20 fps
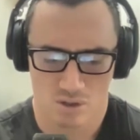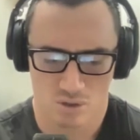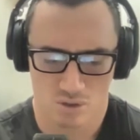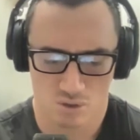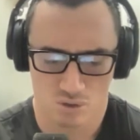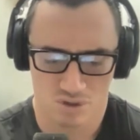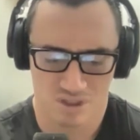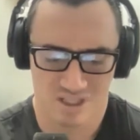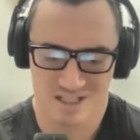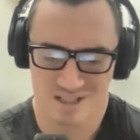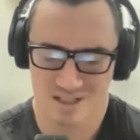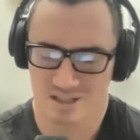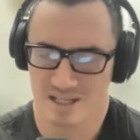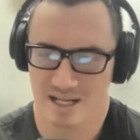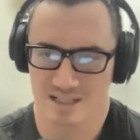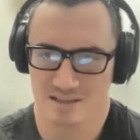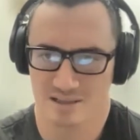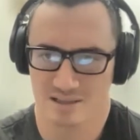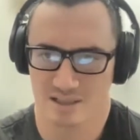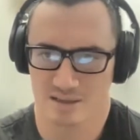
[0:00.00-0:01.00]
you're
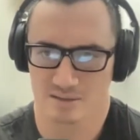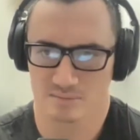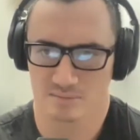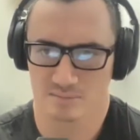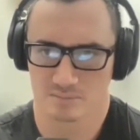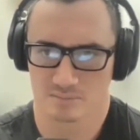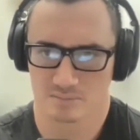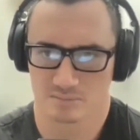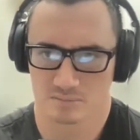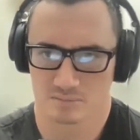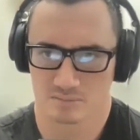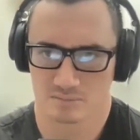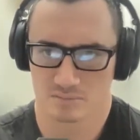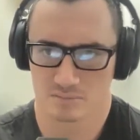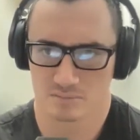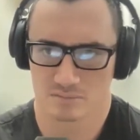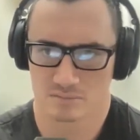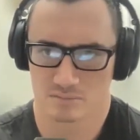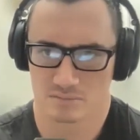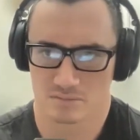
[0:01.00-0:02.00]
disconnecting
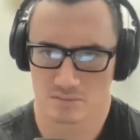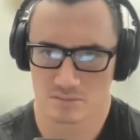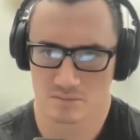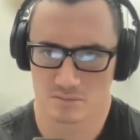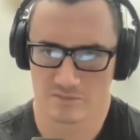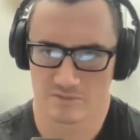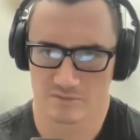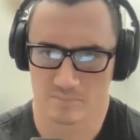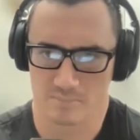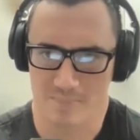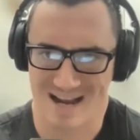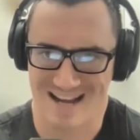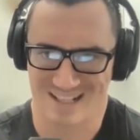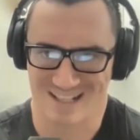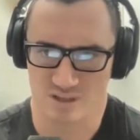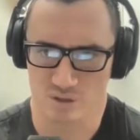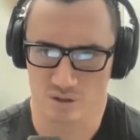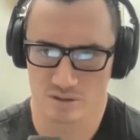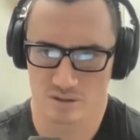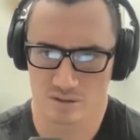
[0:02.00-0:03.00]

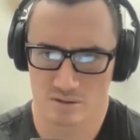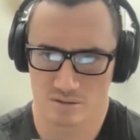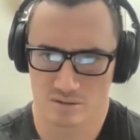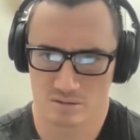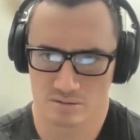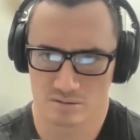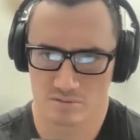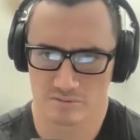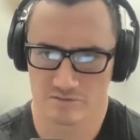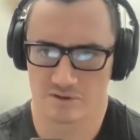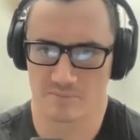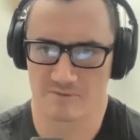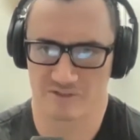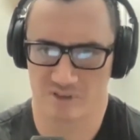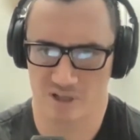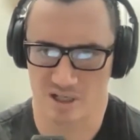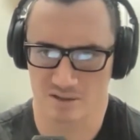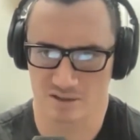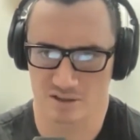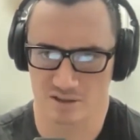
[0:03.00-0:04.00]
manhood from
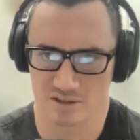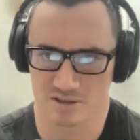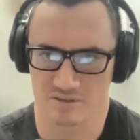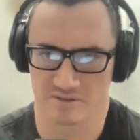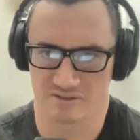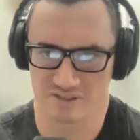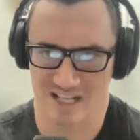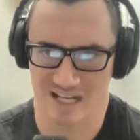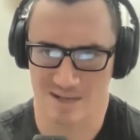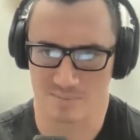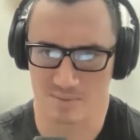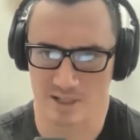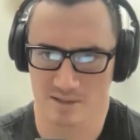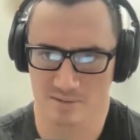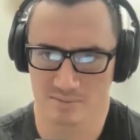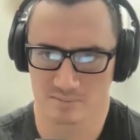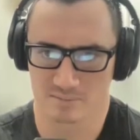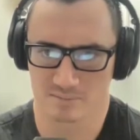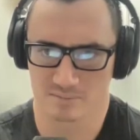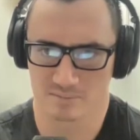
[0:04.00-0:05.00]
fatherhood and family
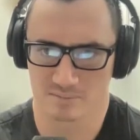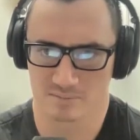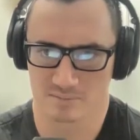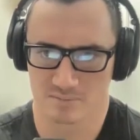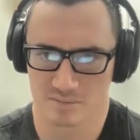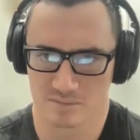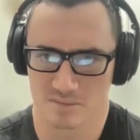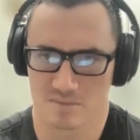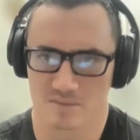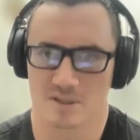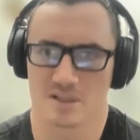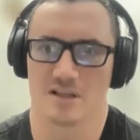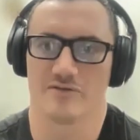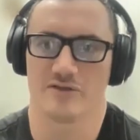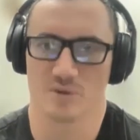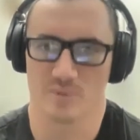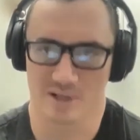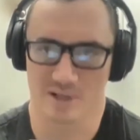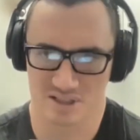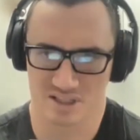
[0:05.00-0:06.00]

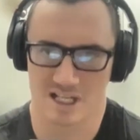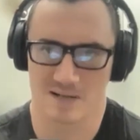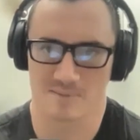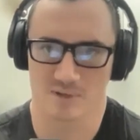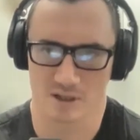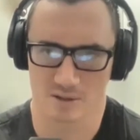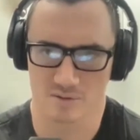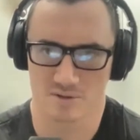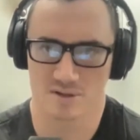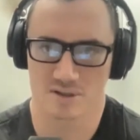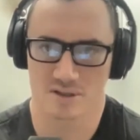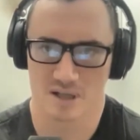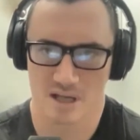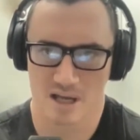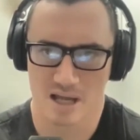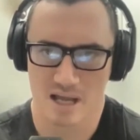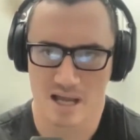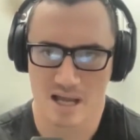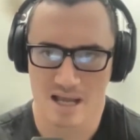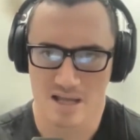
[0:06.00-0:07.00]
if you accept those.
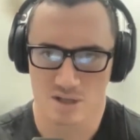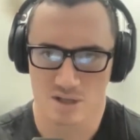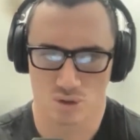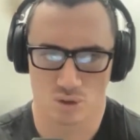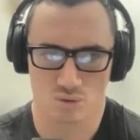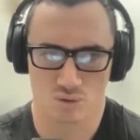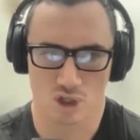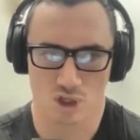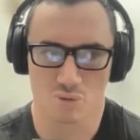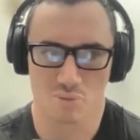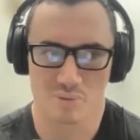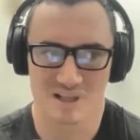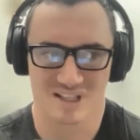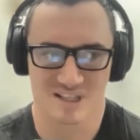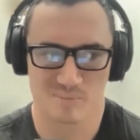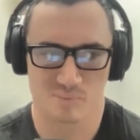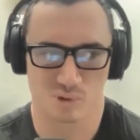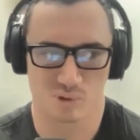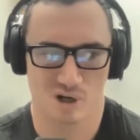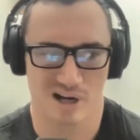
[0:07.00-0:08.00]
So don't be
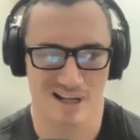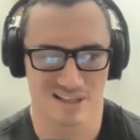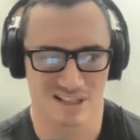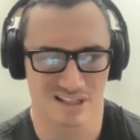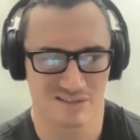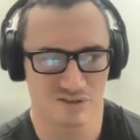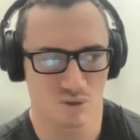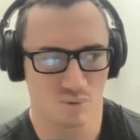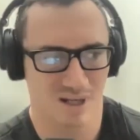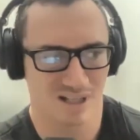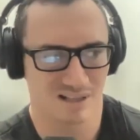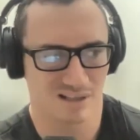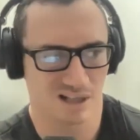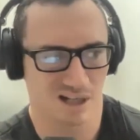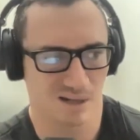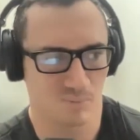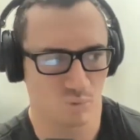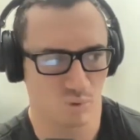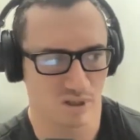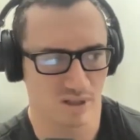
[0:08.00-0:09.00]
surprised if you end
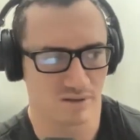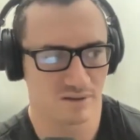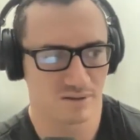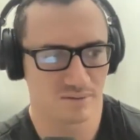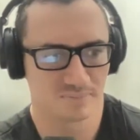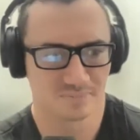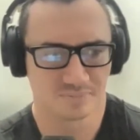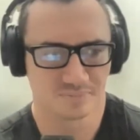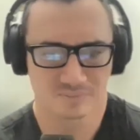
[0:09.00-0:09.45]
up with